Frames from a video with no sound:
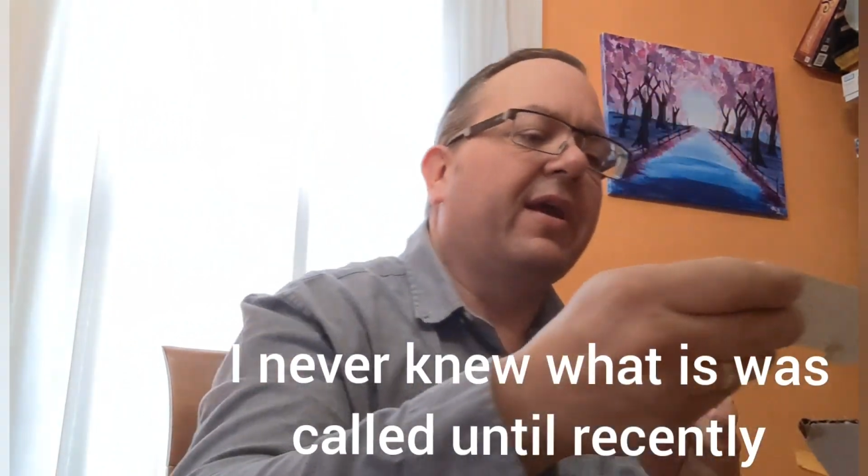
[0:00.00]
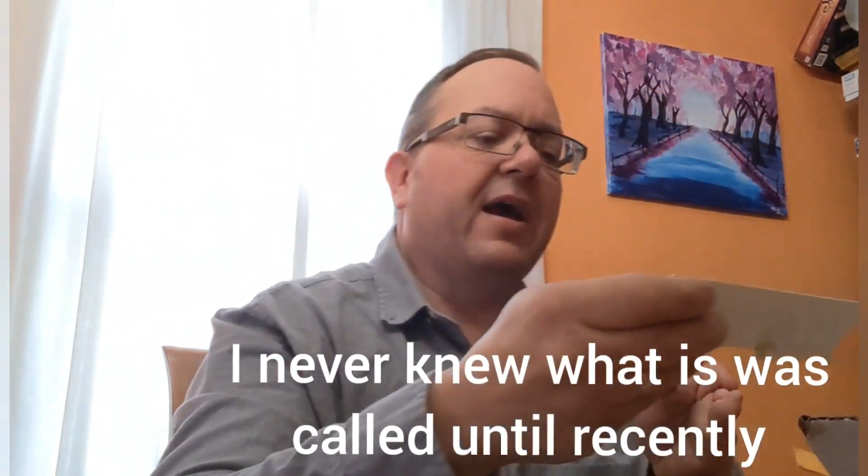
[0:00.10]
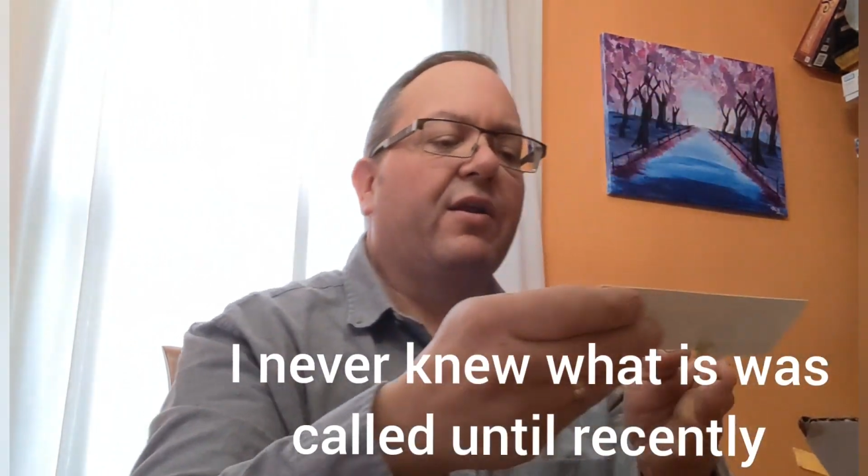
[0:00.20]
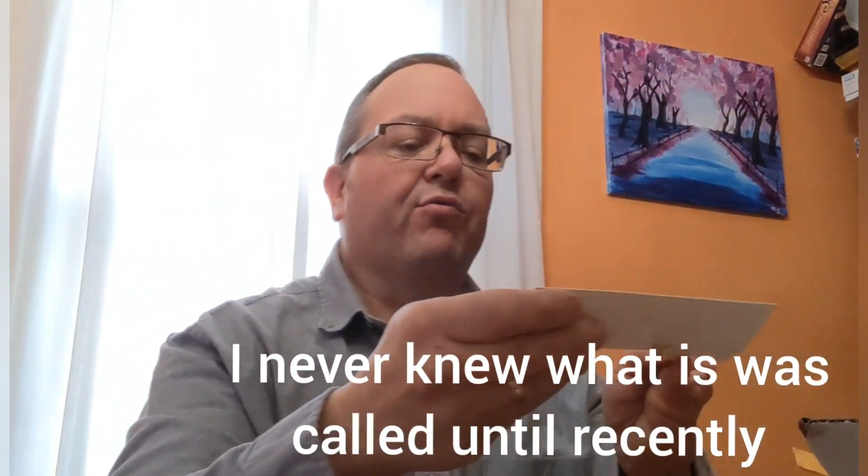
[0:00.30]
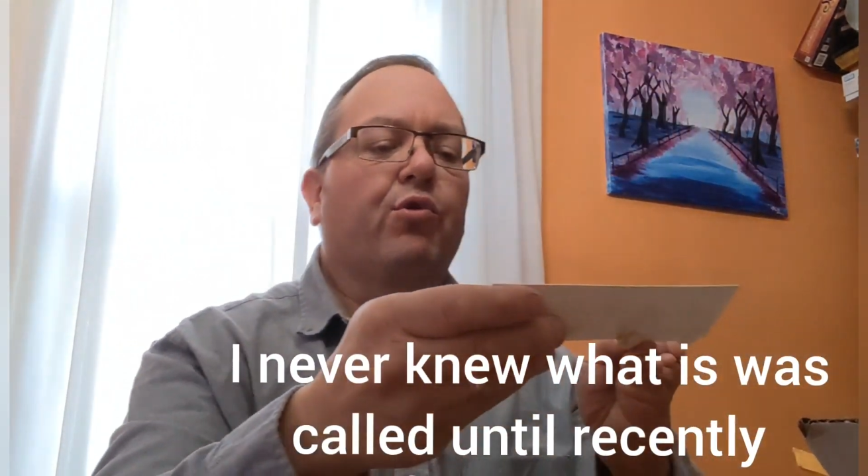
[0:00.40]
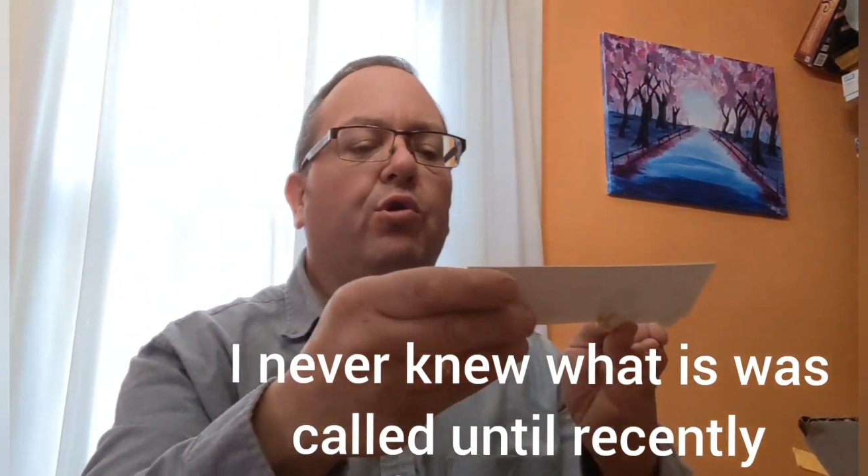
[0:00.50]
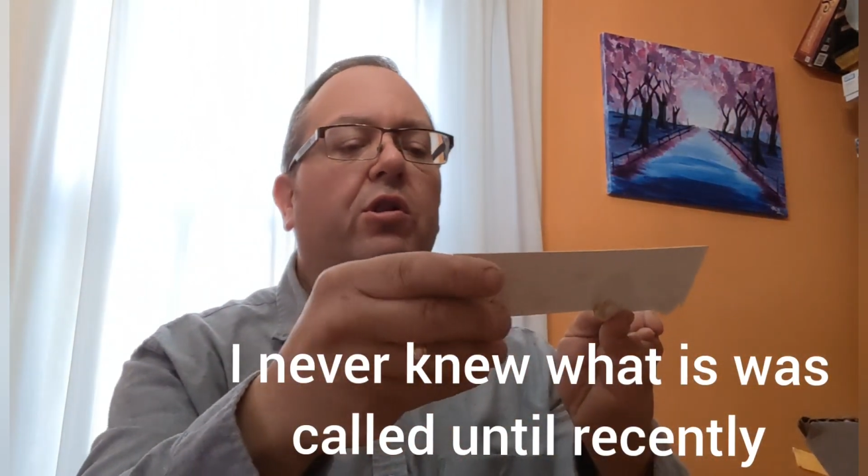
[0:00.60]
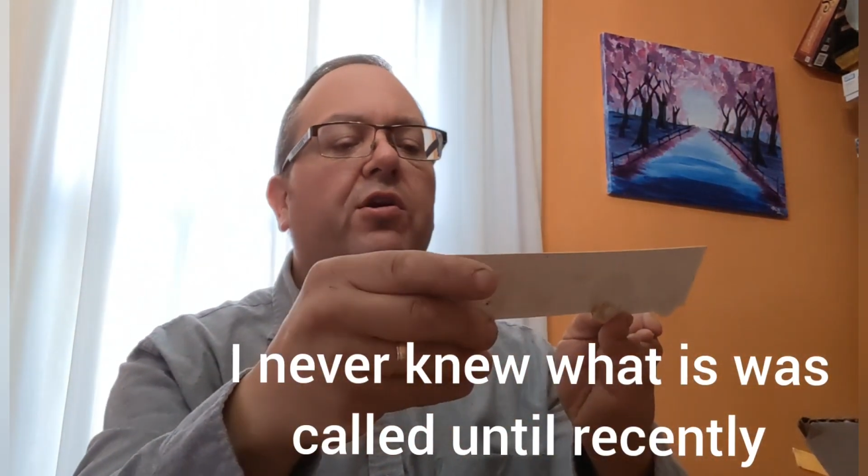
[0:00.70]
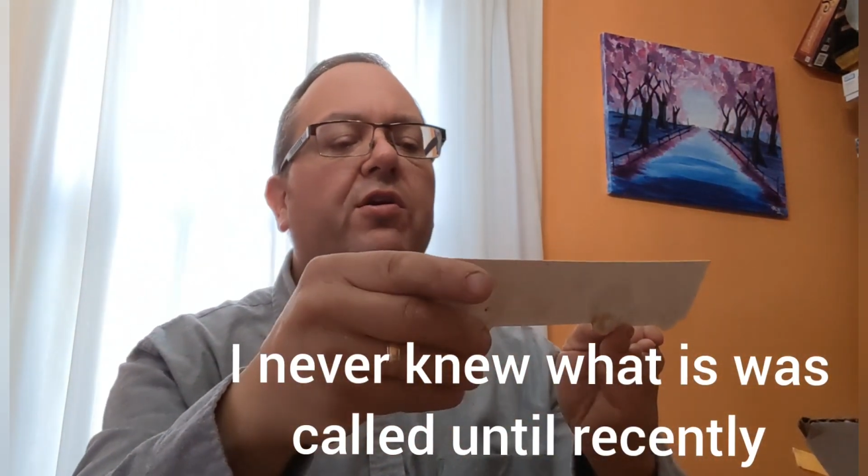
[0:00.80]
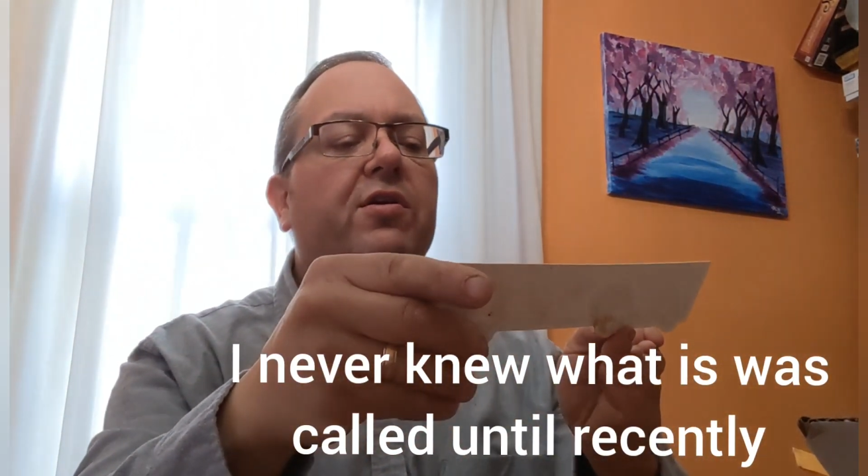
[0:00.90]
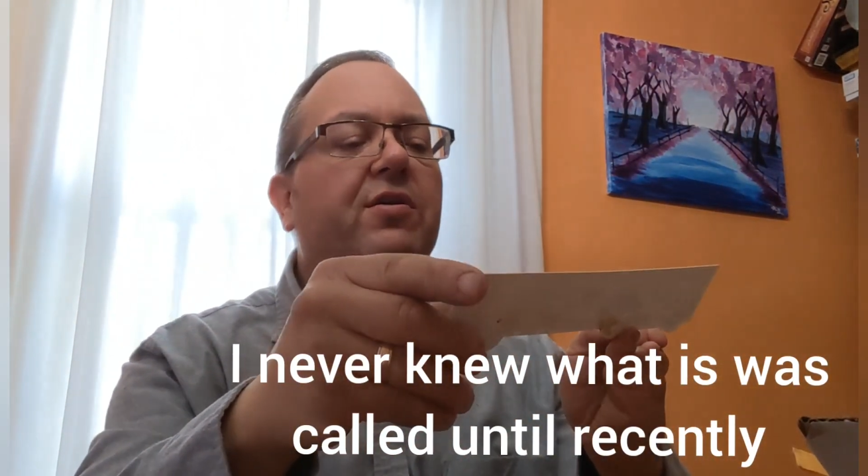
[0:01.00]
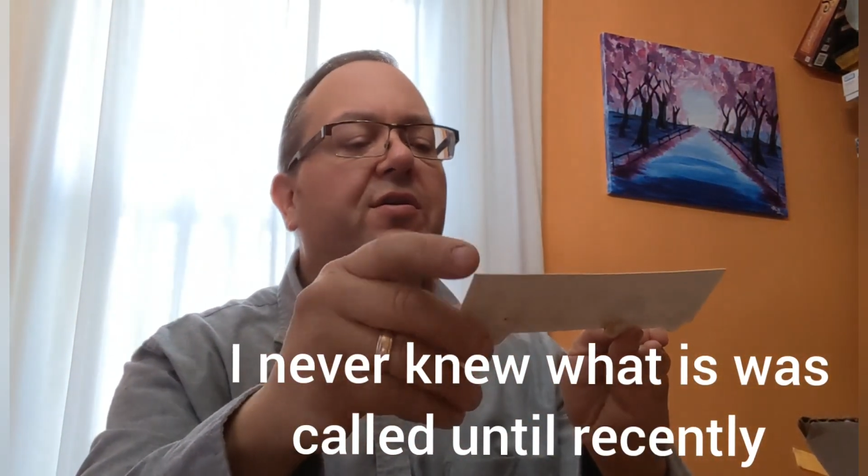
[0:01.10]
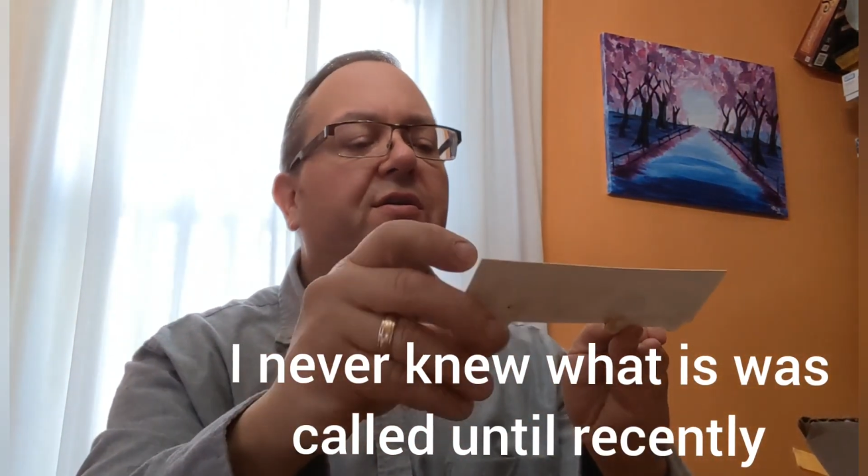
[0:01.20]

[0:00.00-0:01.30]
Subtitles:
got a ruler.